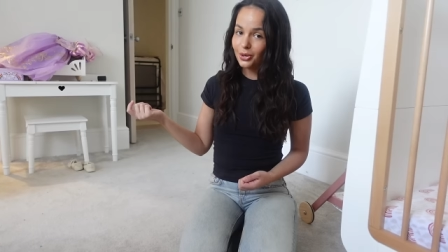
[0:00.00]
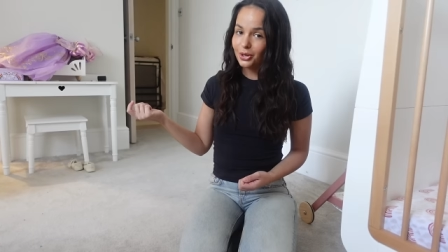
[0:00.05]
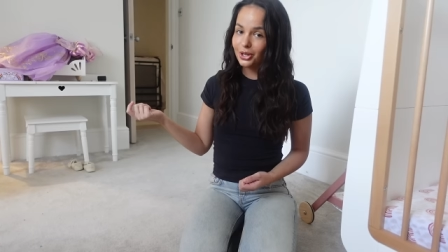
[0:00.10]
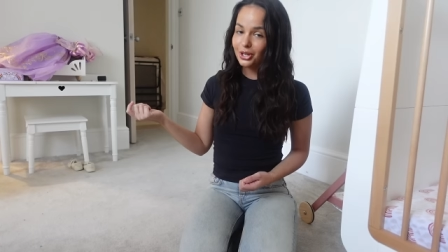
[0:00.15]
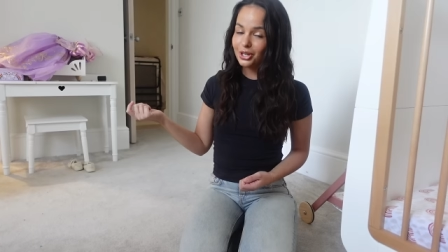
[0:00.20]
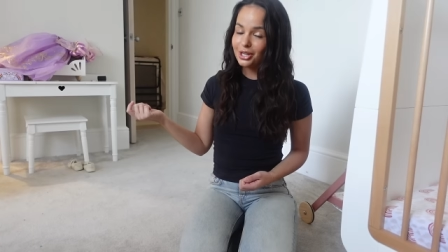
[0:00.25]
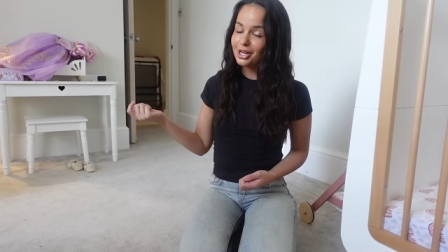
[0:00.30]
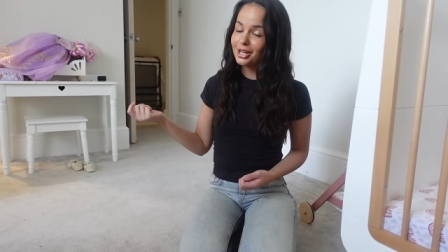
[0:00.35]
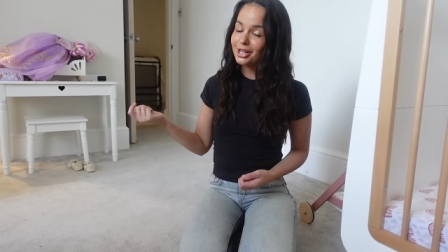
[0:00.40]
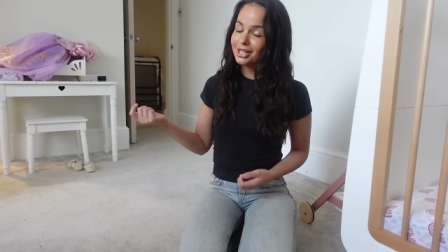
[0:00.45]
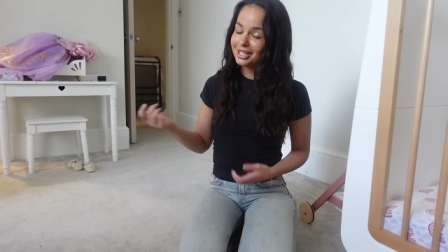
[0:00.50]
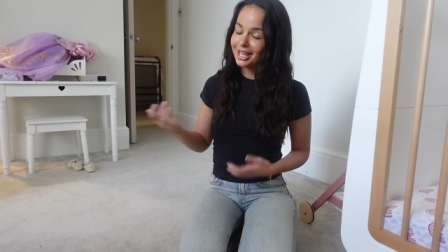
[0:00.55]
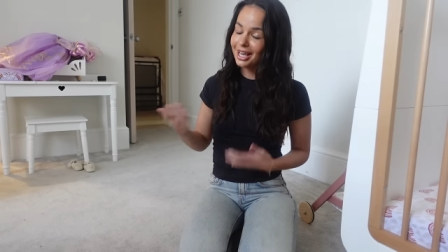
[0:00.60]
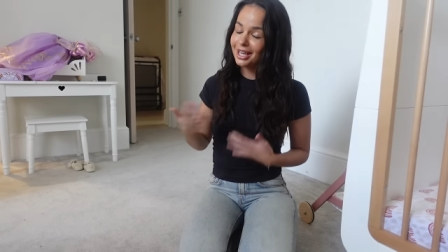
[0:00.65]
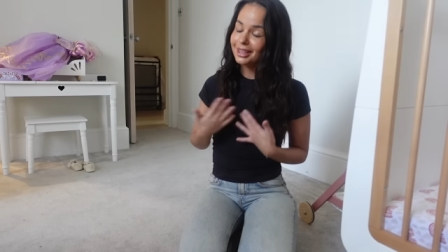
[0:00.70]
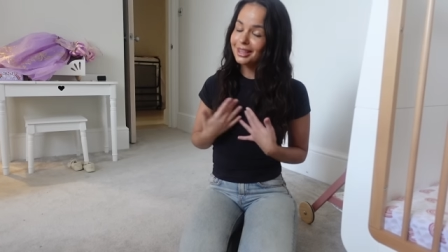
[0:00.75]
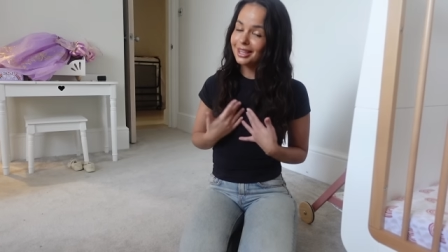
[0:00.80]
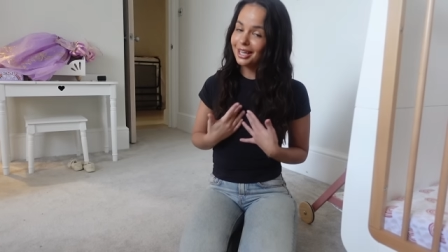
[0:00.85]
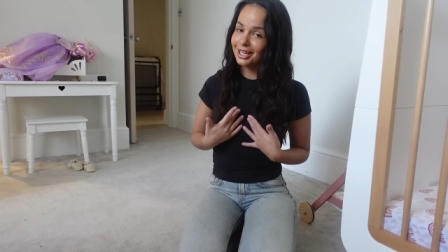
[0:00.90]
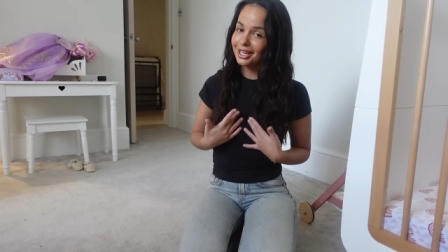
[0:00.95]
good I was
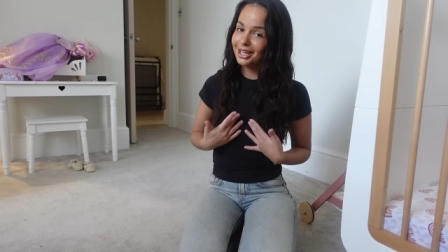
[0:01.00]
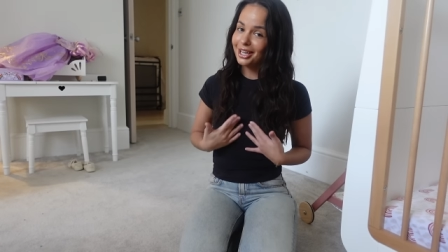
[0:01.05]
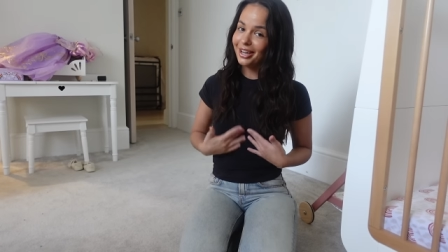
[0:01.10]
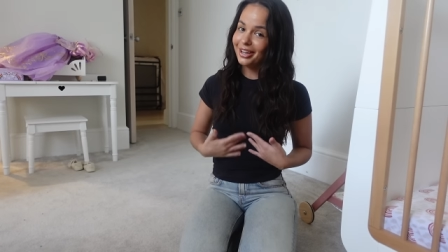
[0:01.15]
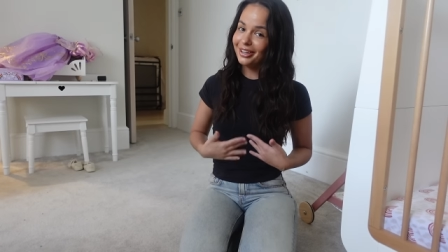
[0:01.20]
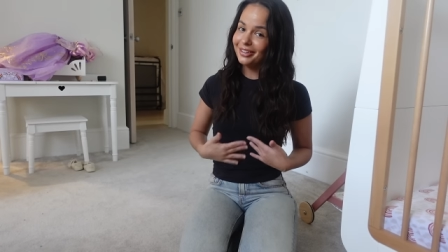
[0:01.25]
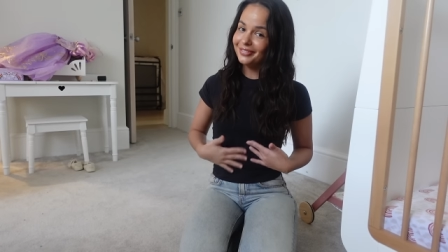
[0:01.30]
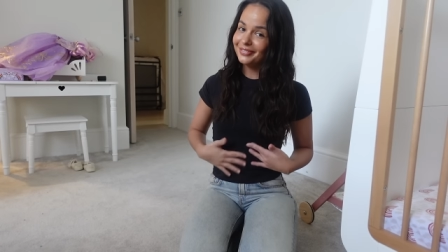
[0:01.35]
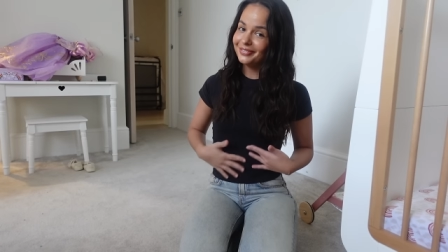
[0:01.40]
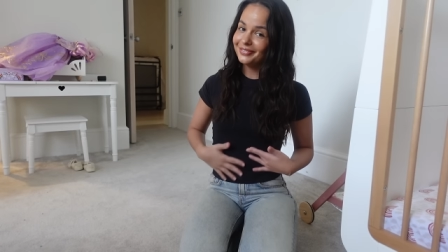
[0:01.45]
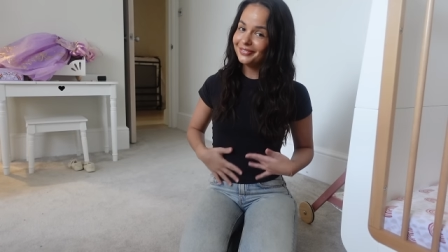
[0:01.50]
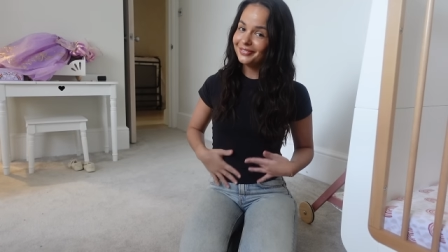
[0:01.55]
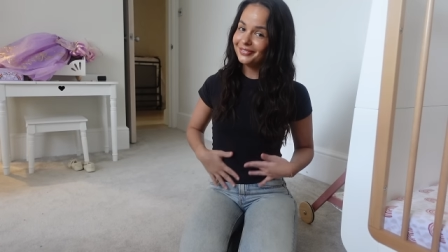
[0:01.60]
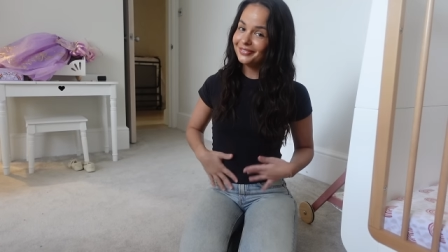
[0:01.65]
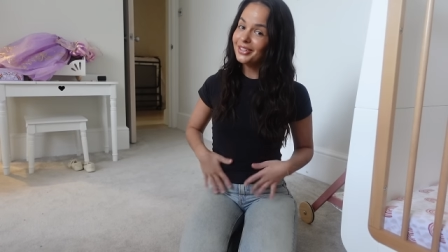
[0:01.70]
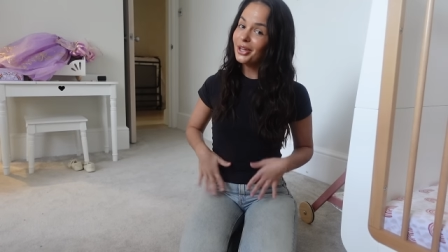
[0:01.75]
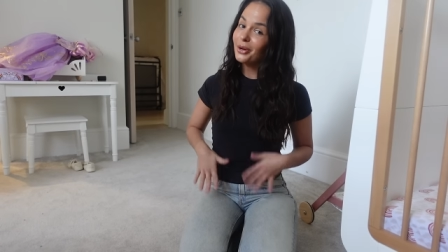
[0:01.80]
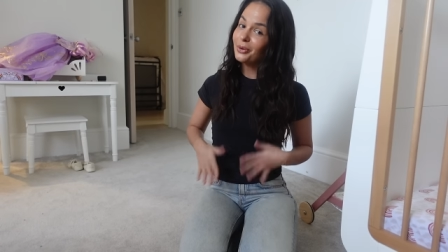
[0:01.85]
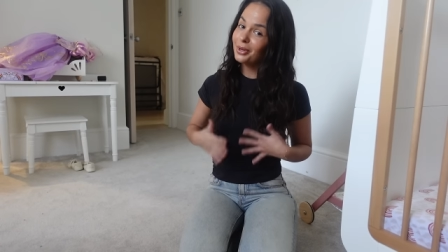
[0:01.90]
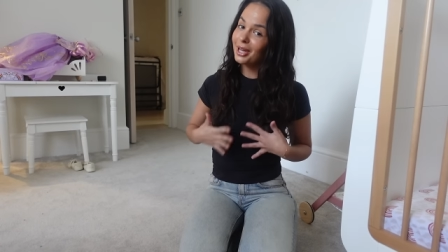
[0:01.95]
like thank you
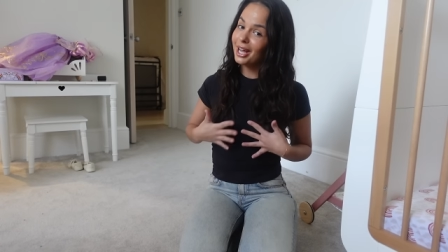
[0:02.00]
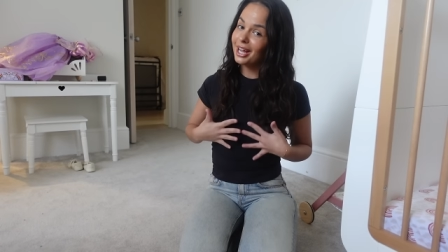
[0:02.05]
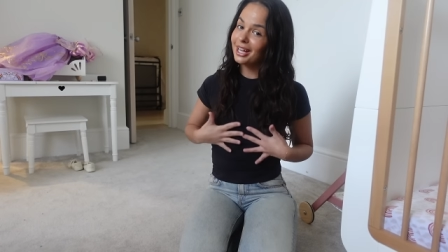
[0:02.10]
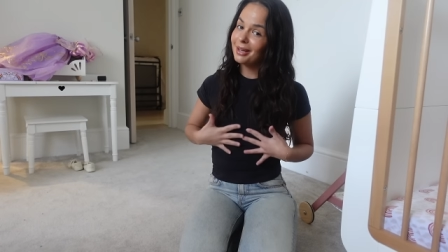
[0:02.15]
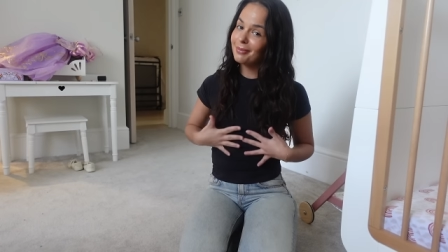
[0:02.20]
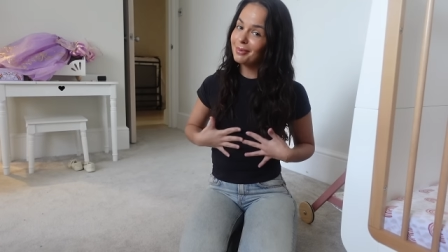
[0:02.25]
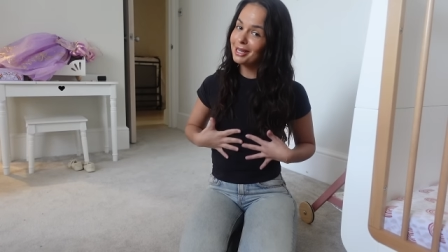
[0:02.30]
organic